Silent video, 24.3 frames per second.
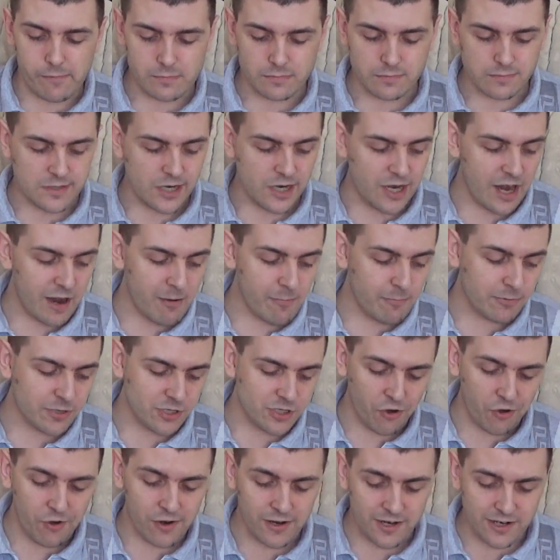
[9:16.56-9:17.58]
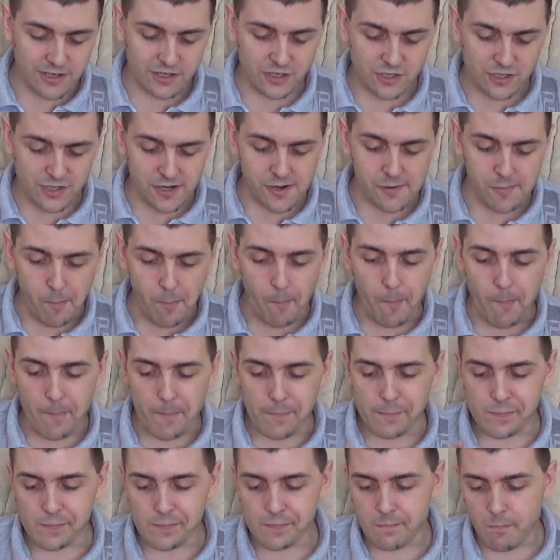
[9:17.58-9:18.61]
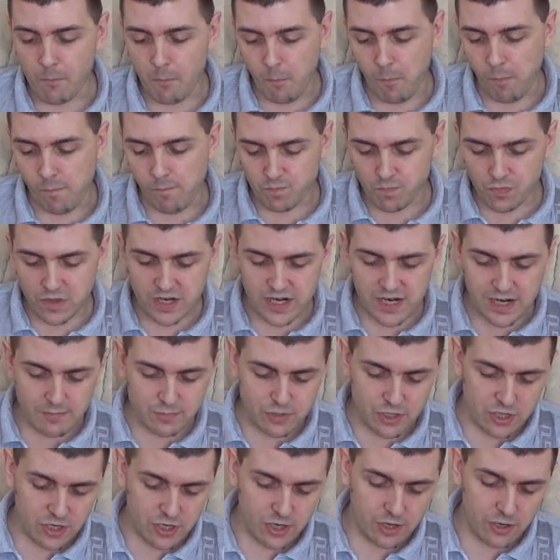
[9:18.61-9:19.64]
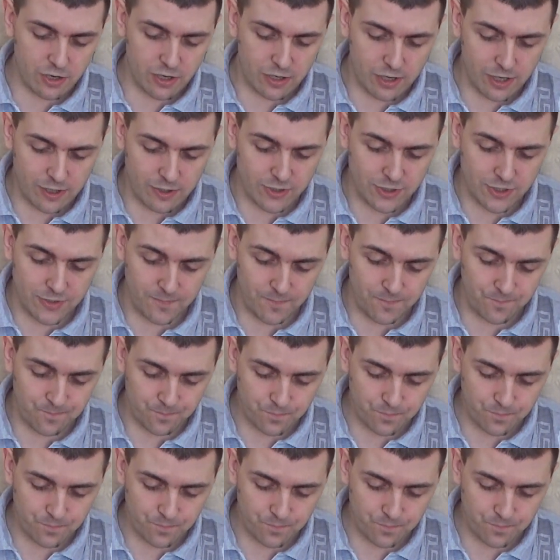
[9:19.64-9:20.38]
I am starting to come to the conclusion